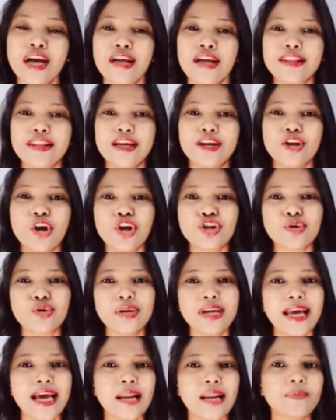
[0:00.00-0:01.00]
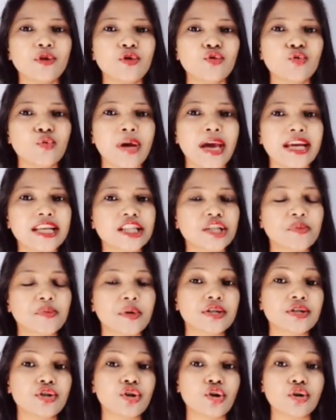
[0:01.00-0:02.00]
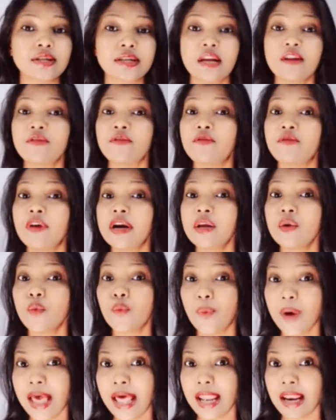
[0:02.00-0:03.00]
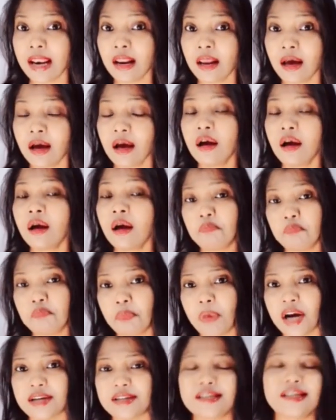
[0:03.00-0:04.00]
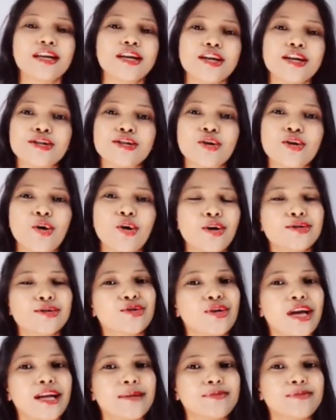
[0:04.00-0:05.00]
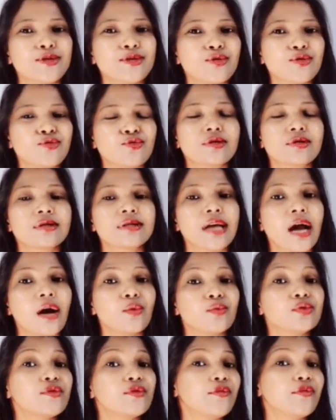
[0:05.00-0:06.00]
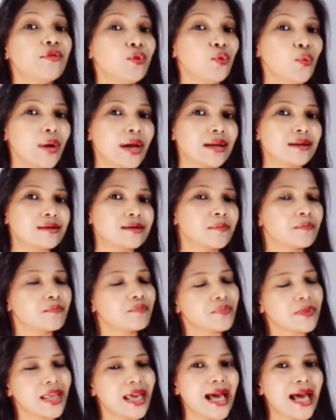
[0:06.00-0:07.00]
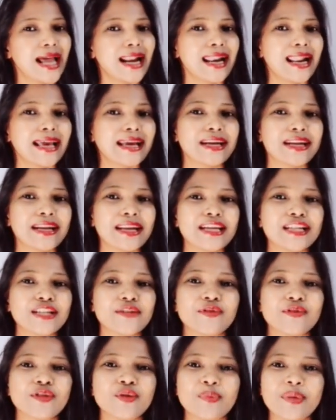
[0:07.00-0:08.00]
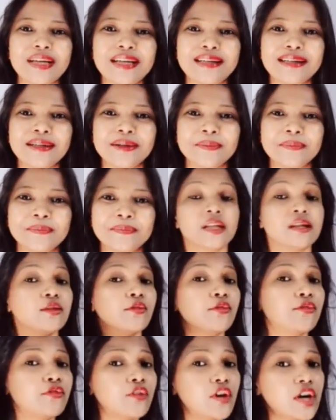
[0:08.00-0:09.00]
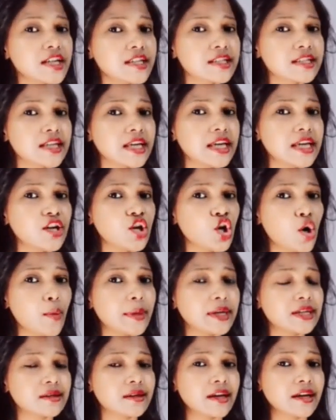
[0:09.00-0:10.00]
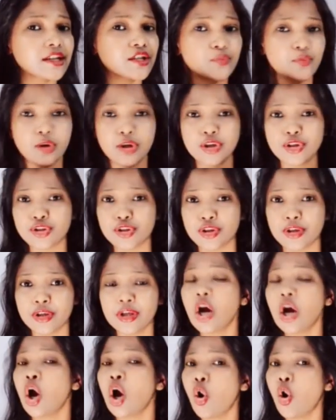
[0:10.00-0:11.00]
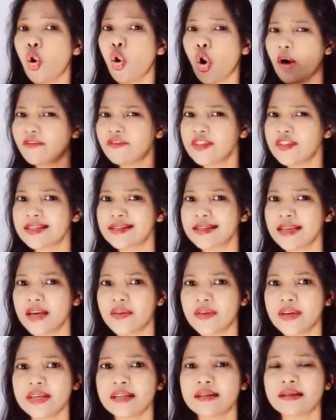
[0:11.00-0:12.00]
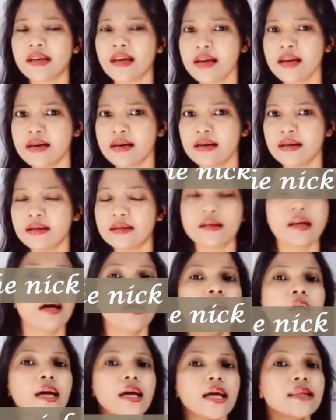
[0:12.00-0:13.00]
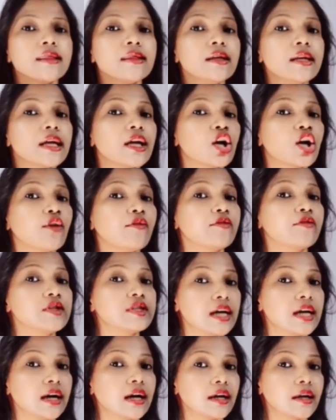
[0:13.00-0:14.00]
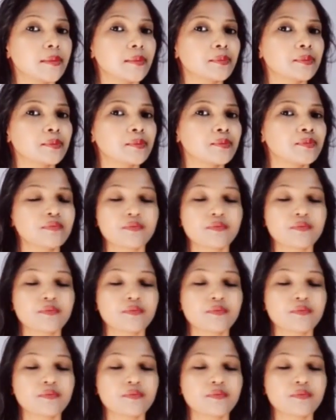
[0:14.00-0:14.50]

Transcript: They not only help you to express yourself very well, but it also helps you to sound fluent and like a native speaker. The first idiomatic expression of the series is in the nick of time.